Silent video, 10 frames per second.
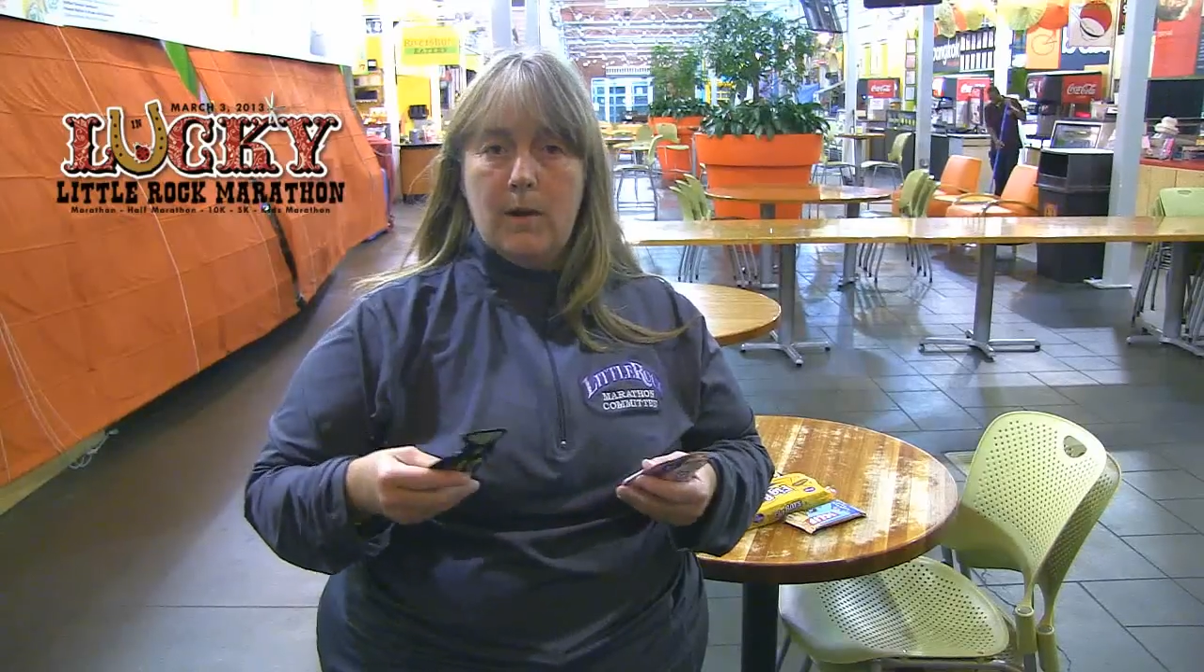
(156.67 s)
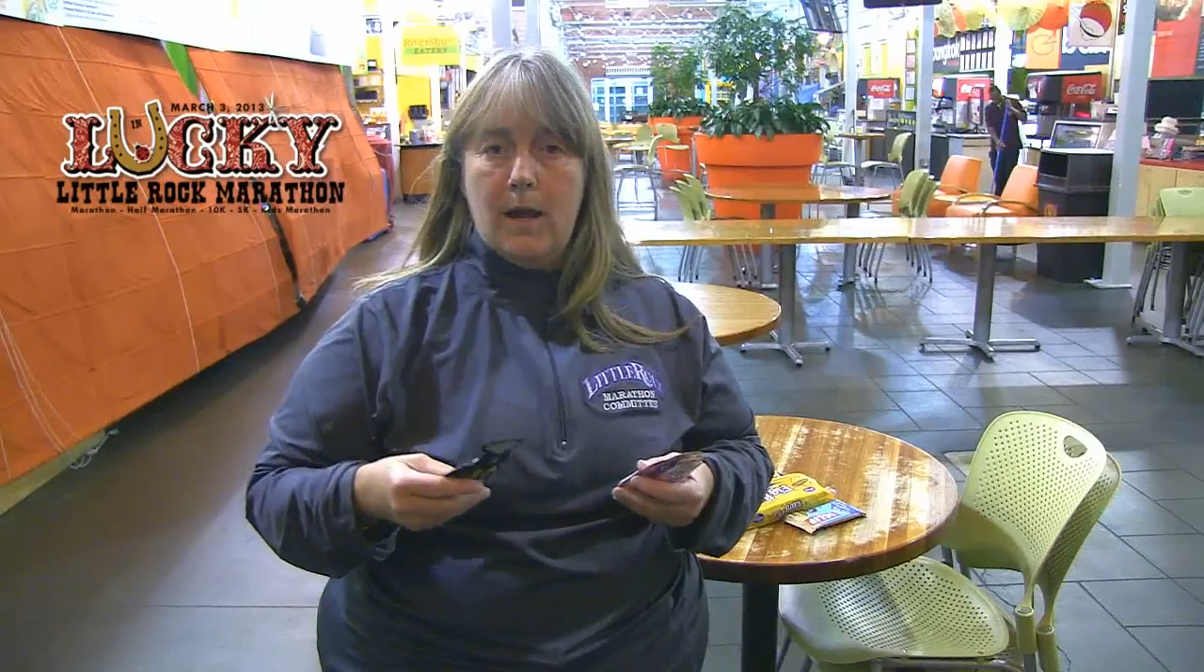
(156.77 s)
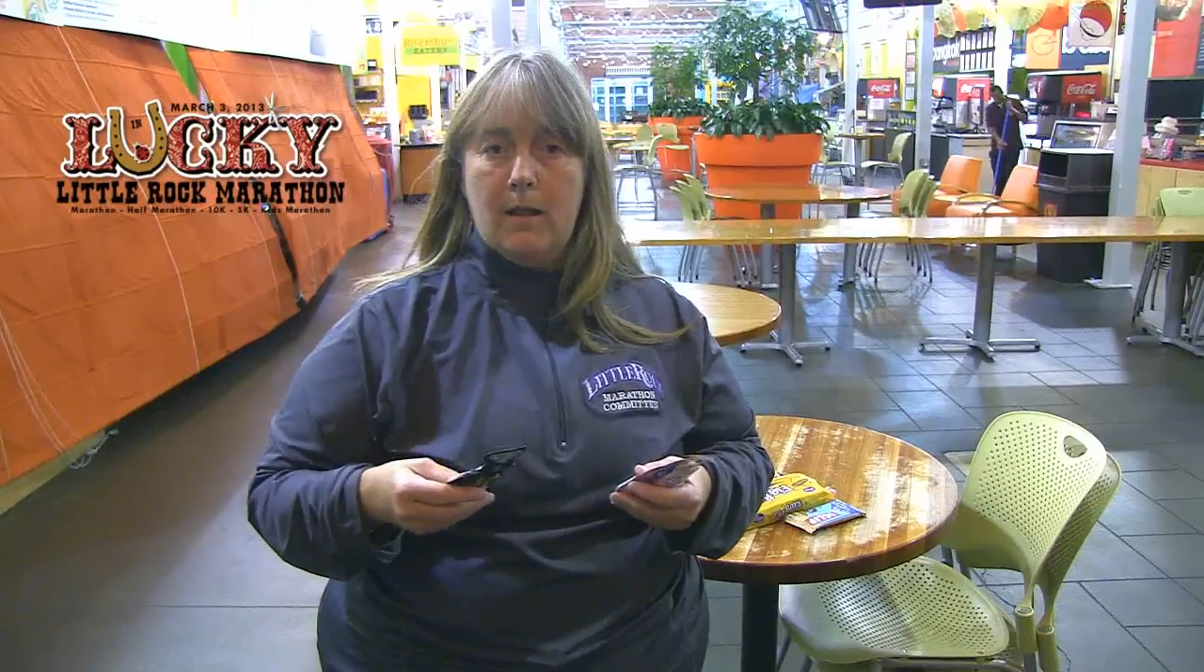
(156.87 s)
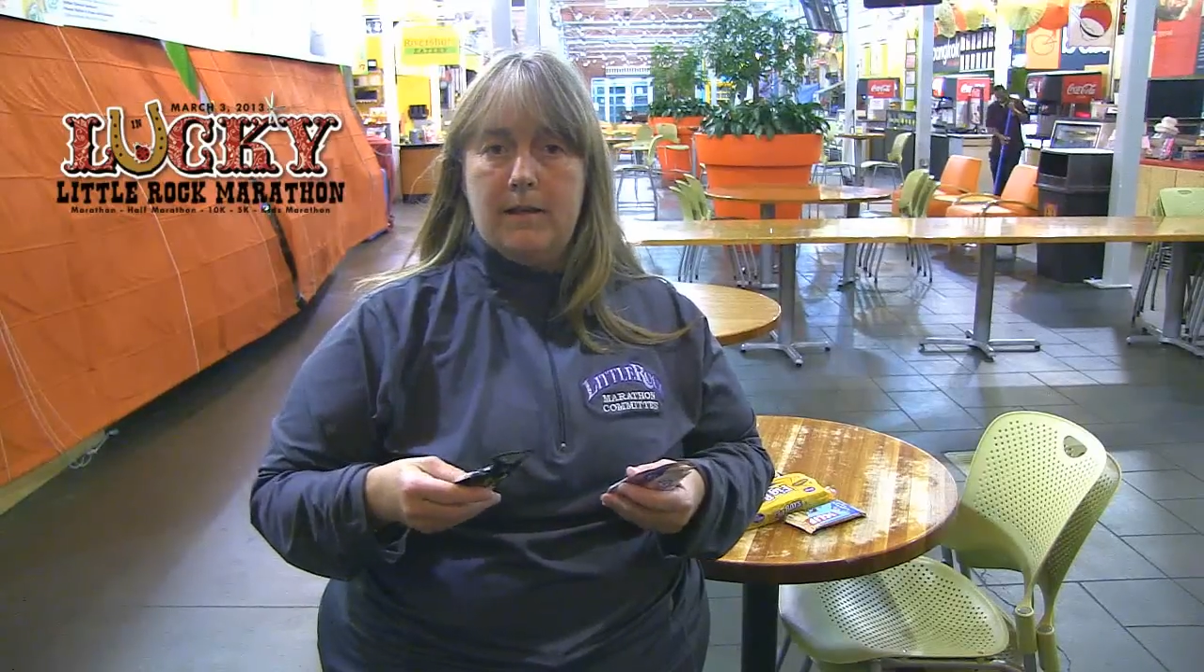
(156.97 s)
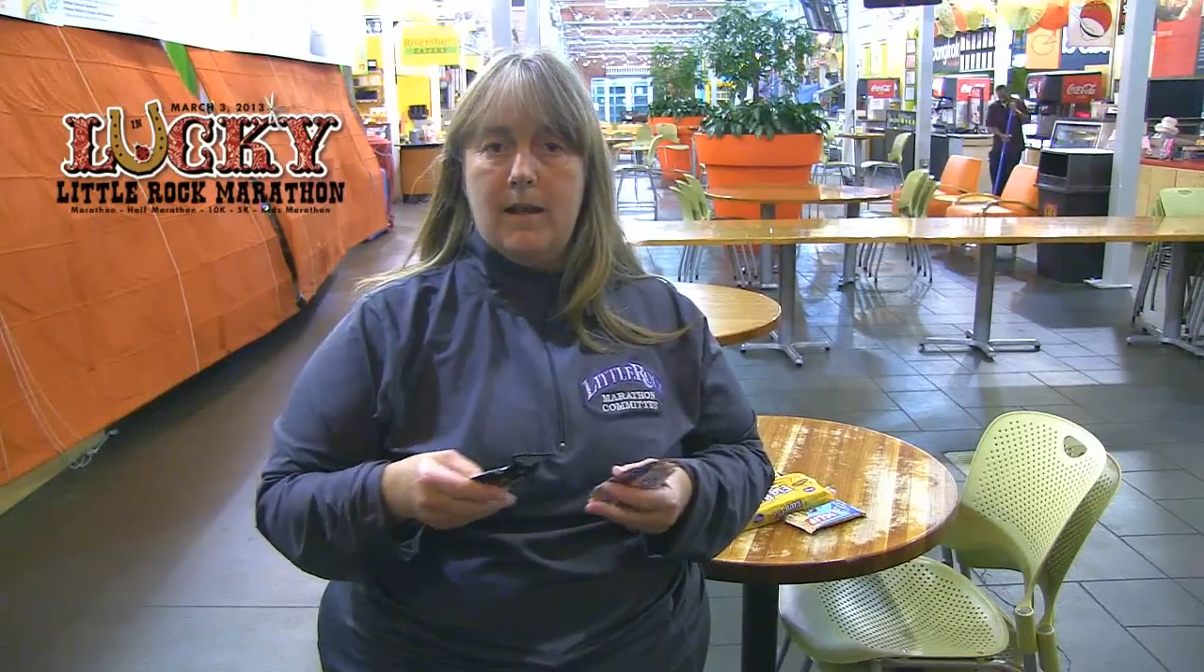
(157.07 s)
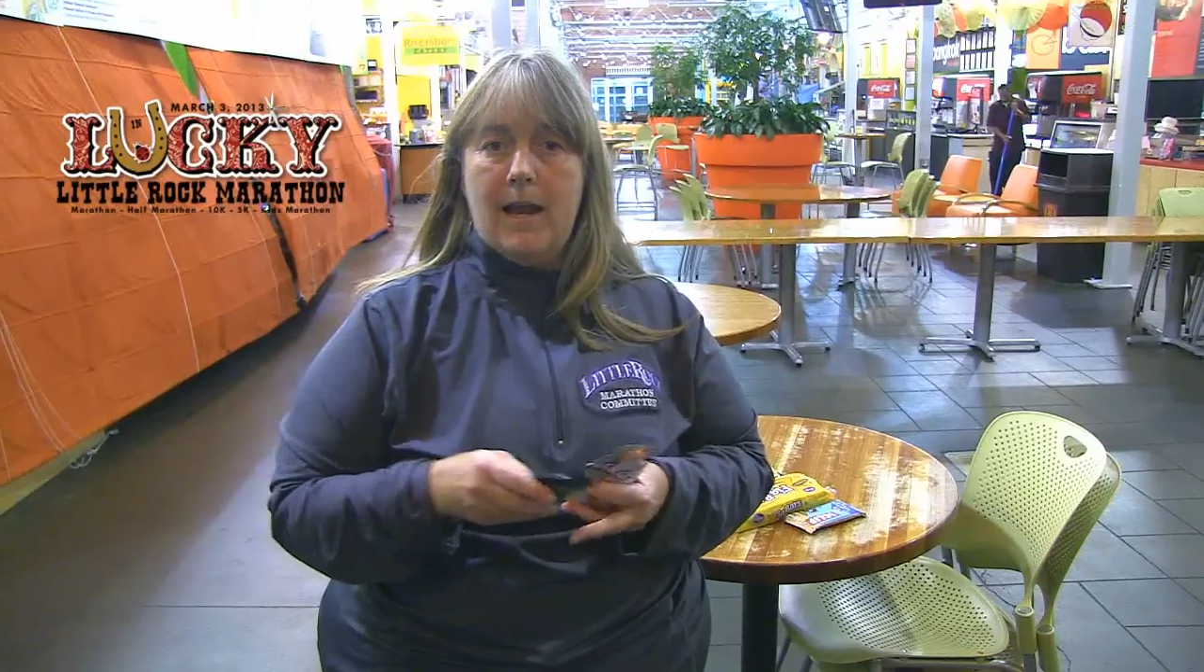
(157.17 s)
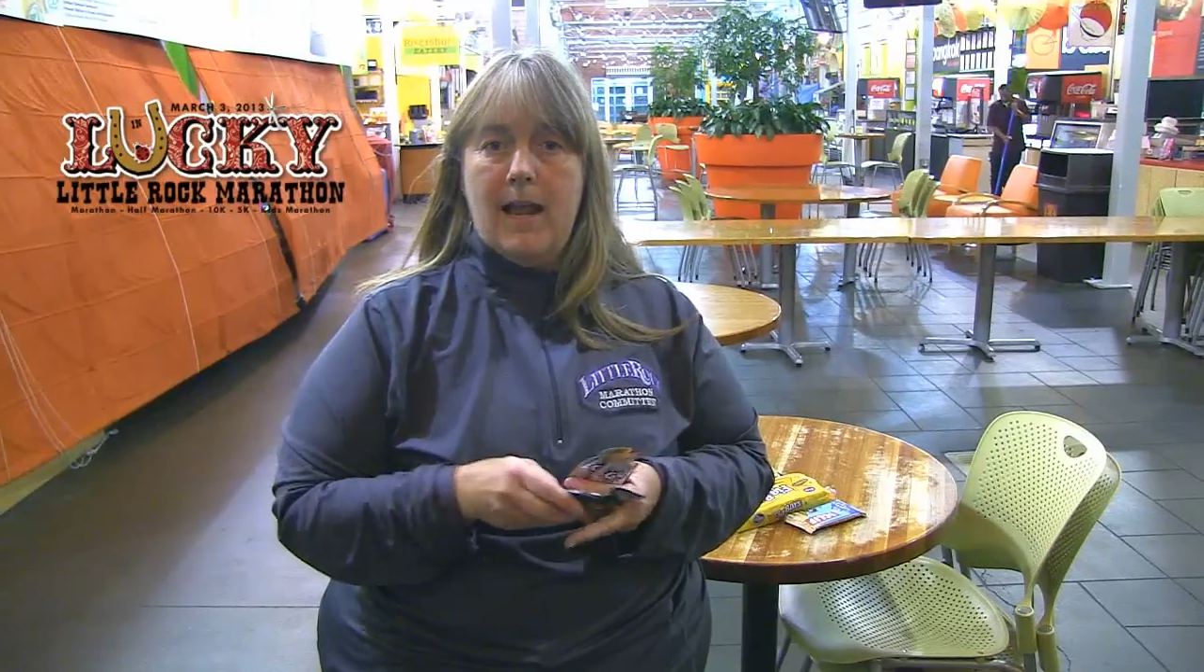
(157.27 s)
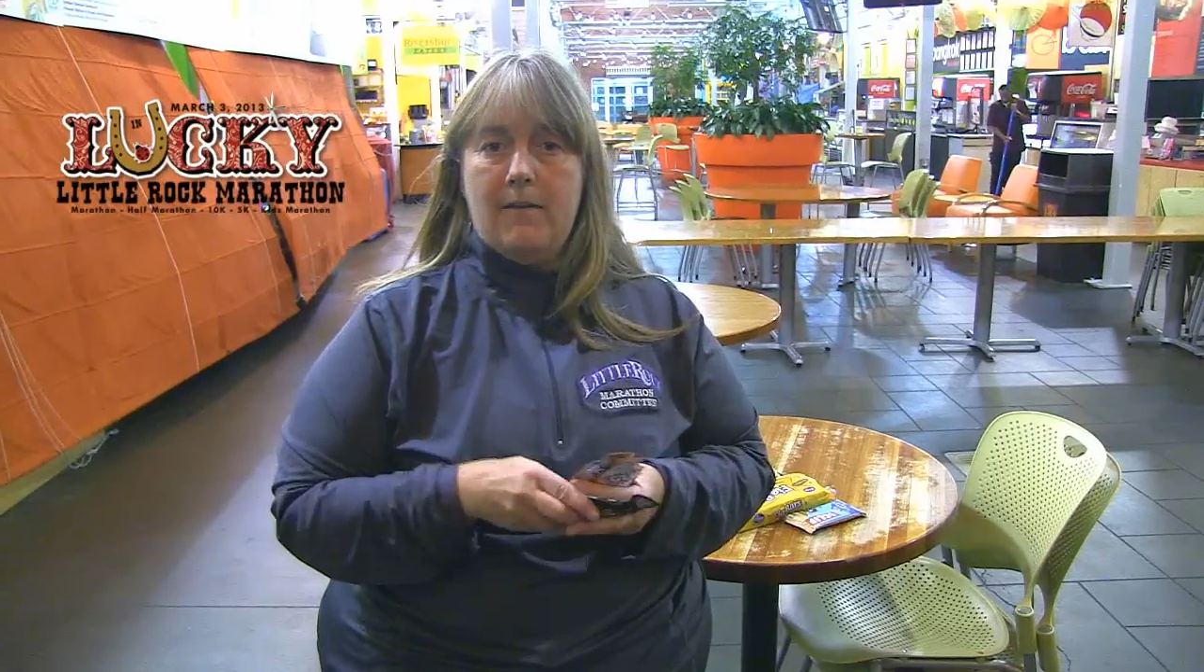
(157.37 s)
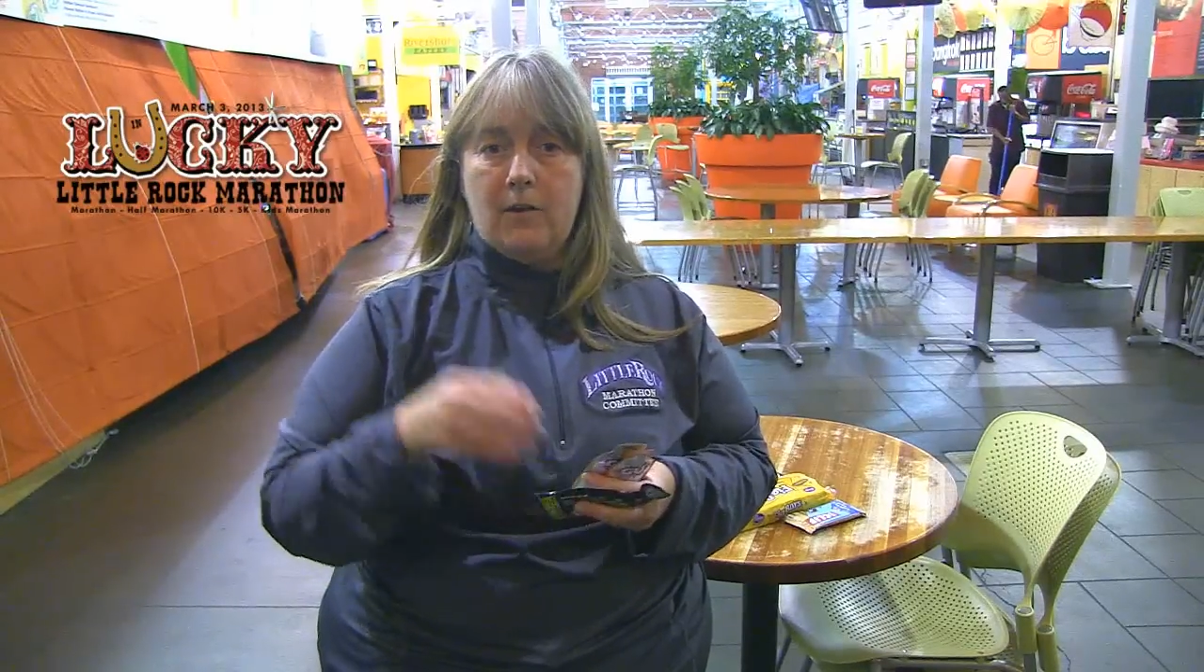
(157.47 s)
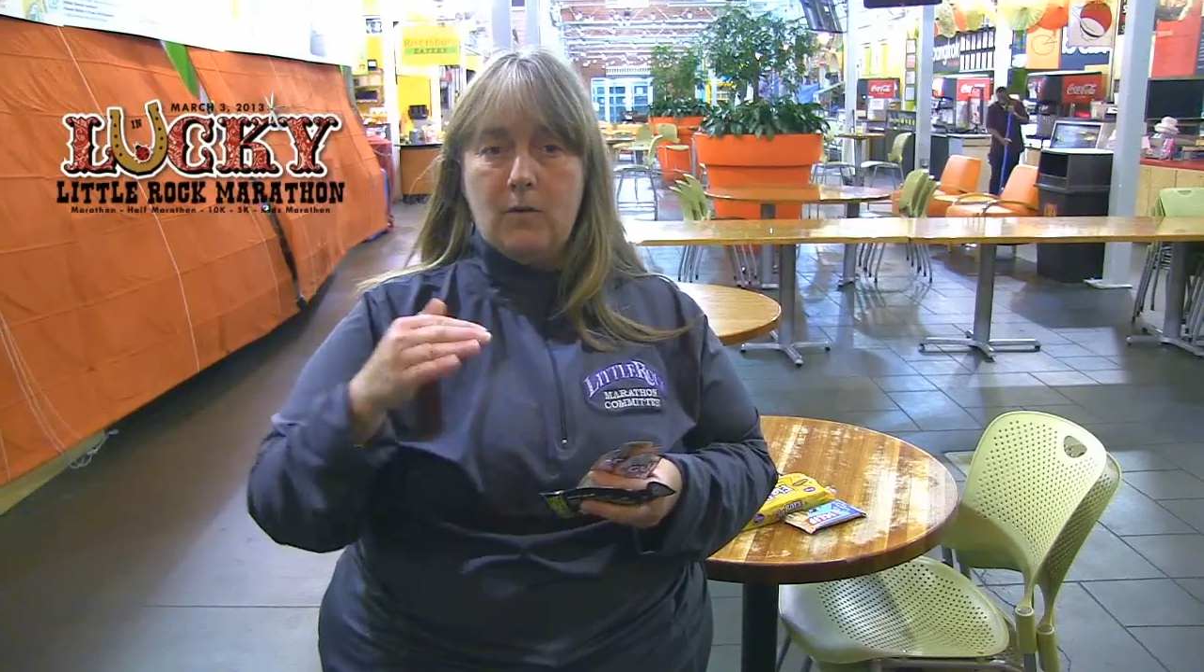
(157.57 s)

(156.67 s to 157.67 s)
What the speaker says: well and not have a